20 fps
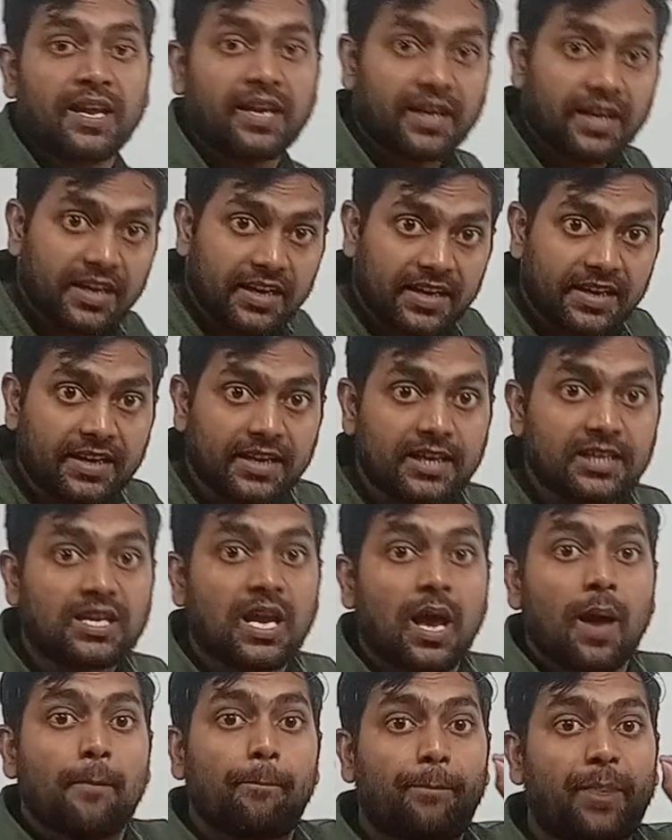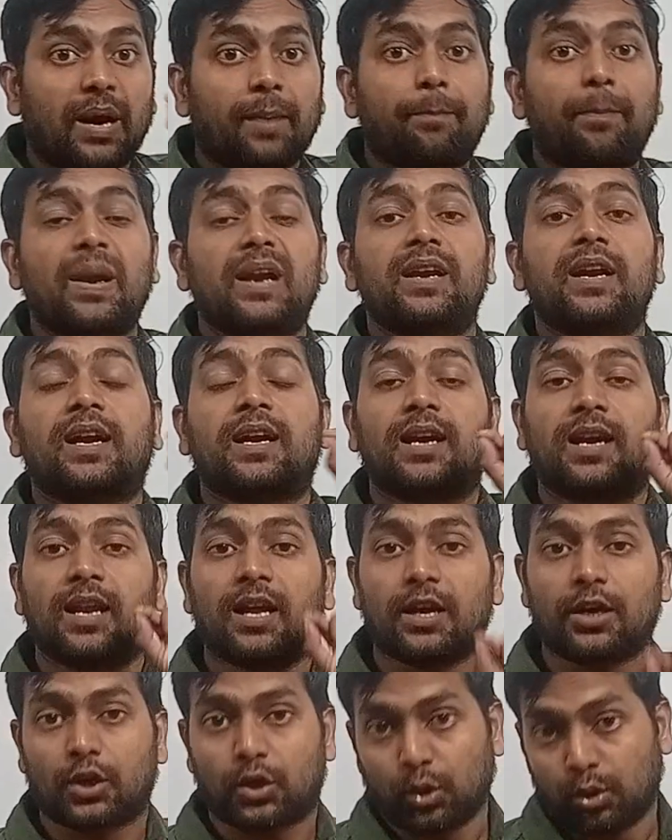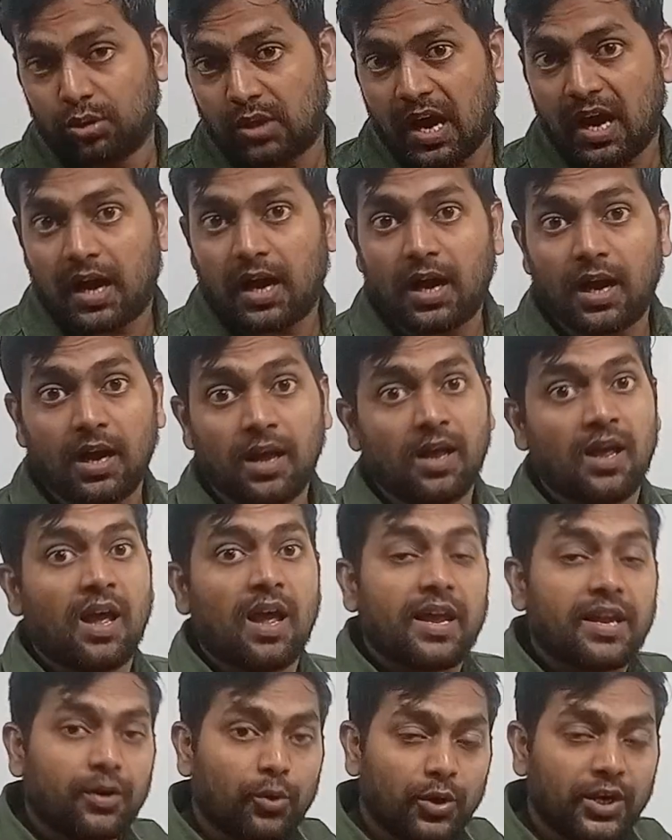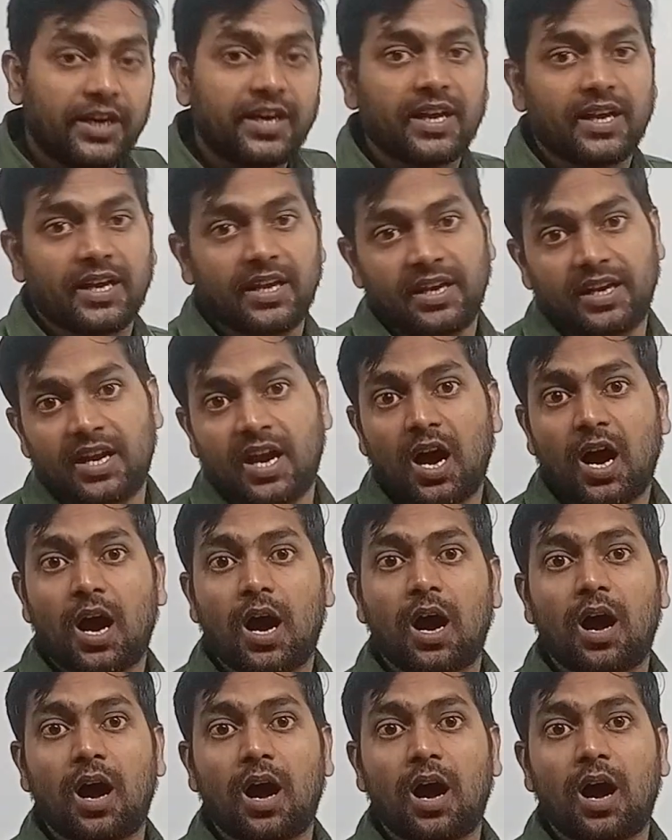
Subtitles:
is perpendicular to the unit area.